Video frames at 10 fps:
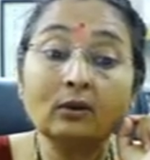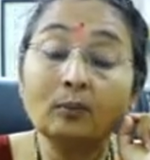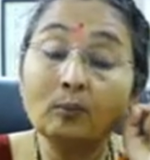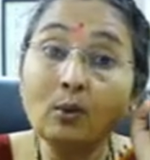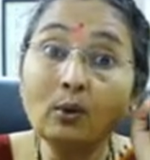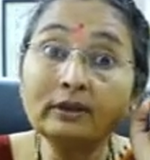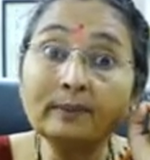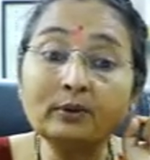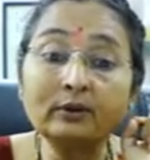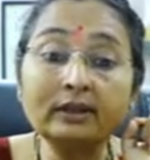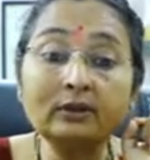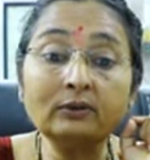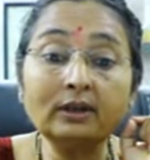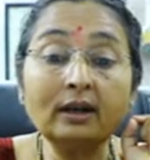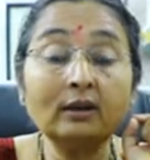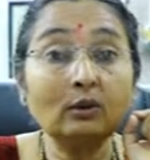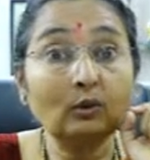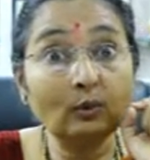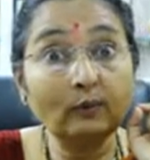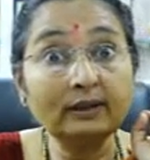More the proteinuria,
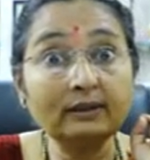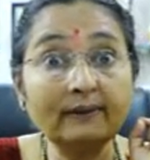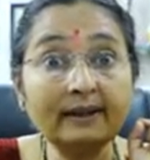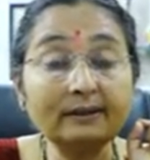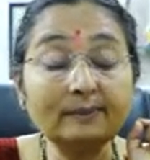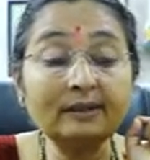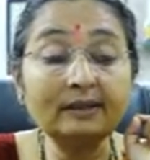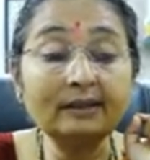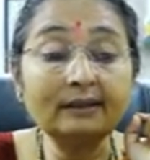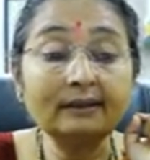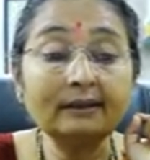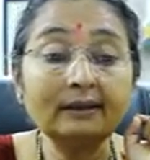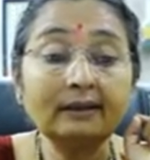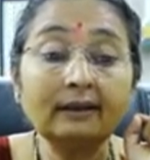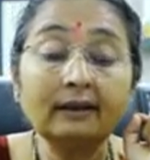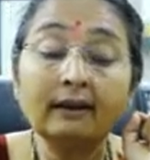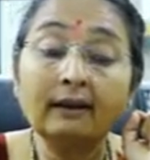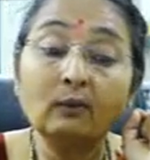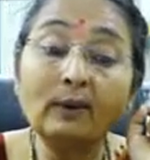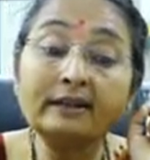lower the vitamin D.
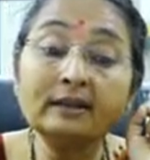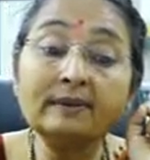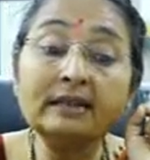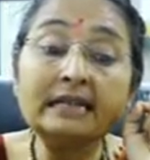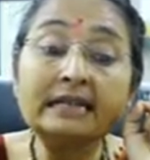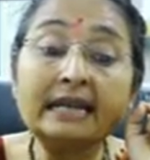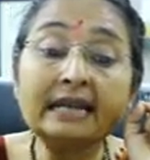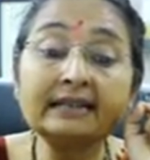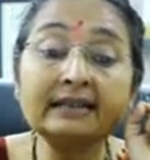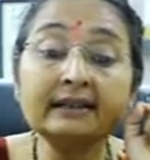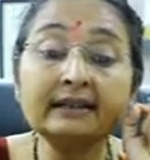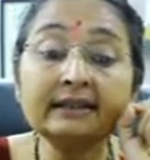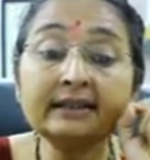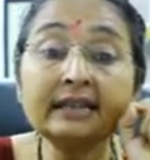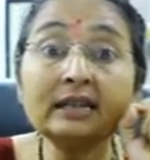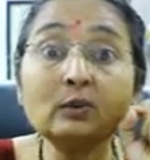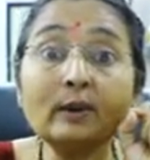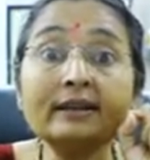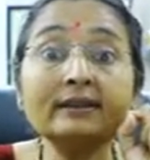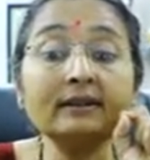Vitamin D gets
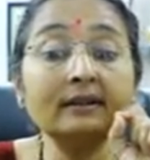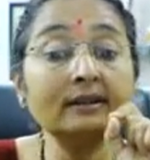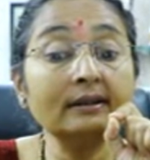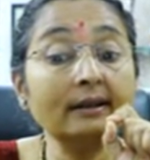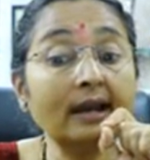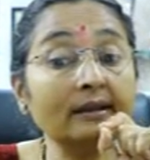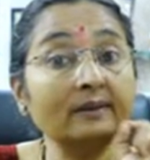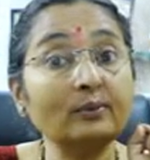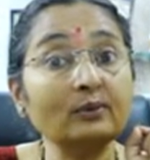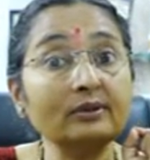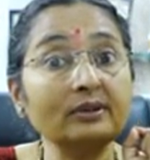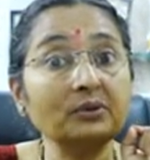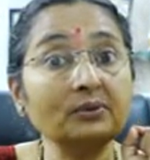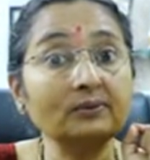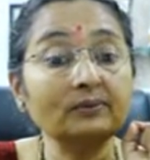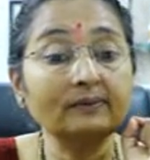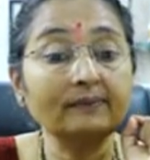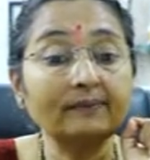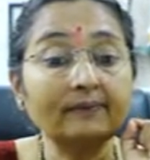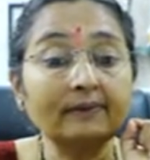sequestered in adipose tissue.
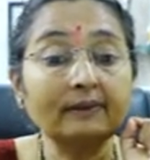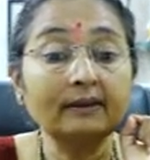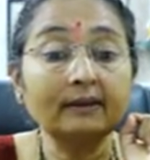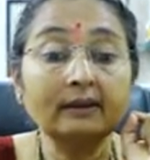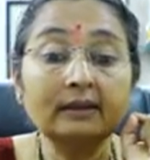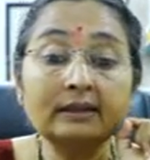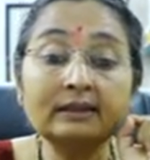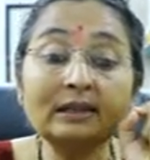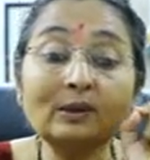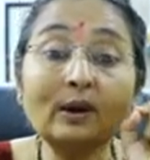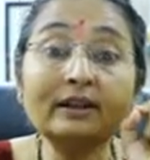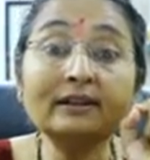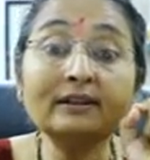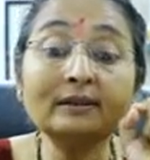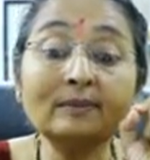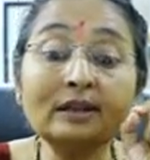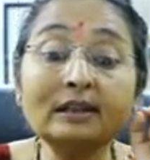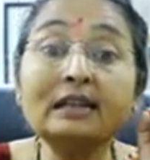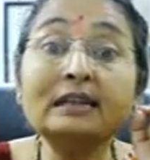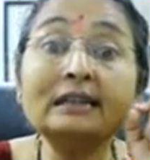Steroid treatment
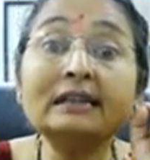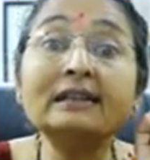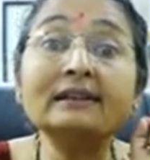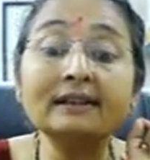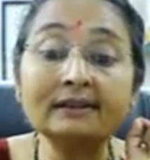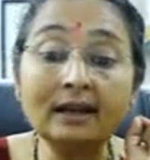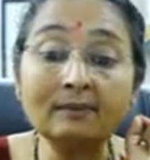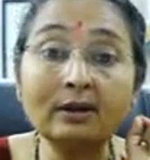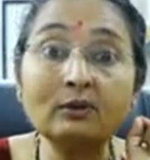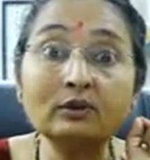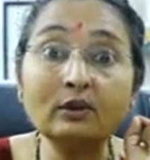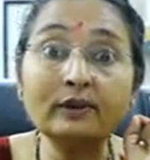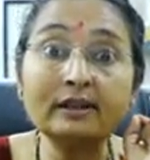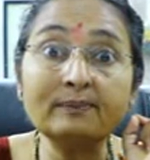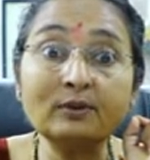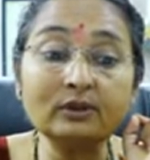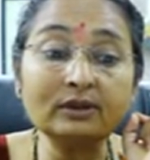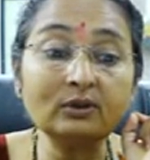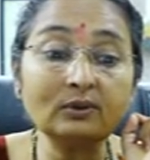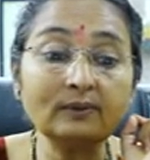increases the amount of adipose
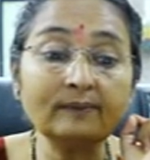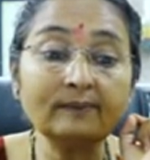tissue,